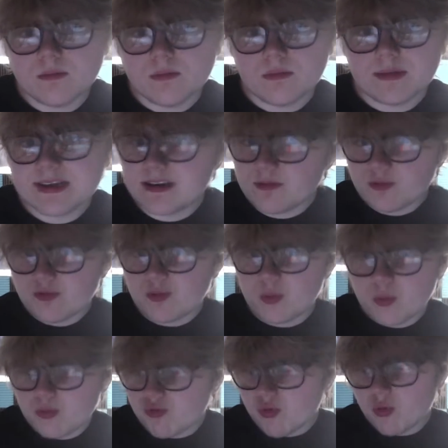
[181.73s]
like a
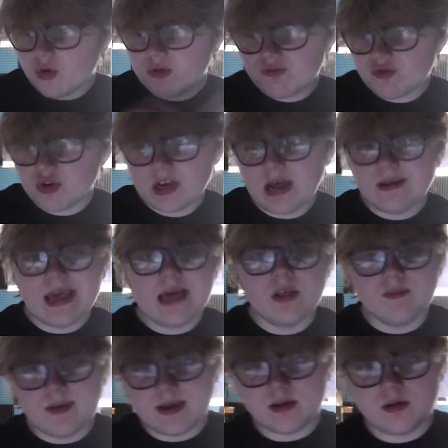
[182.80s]
run down
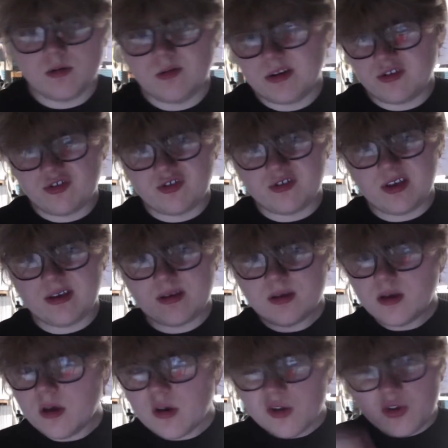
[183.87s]
elevator, which is like
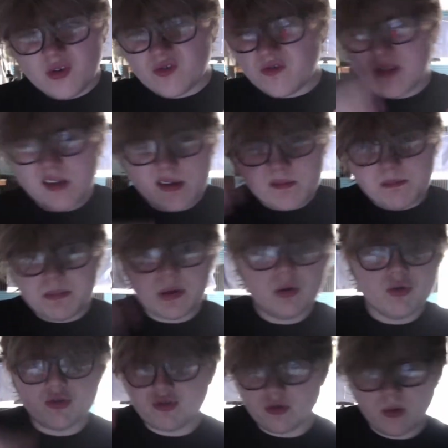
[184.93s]
used for like
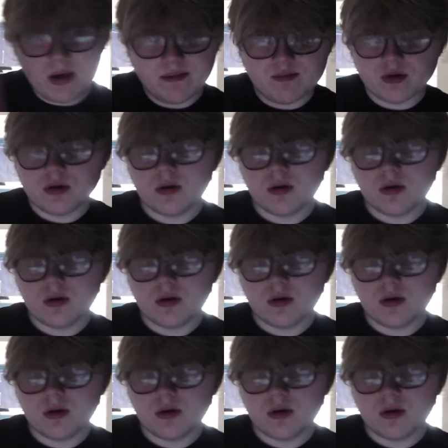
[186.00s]
builders or whatever.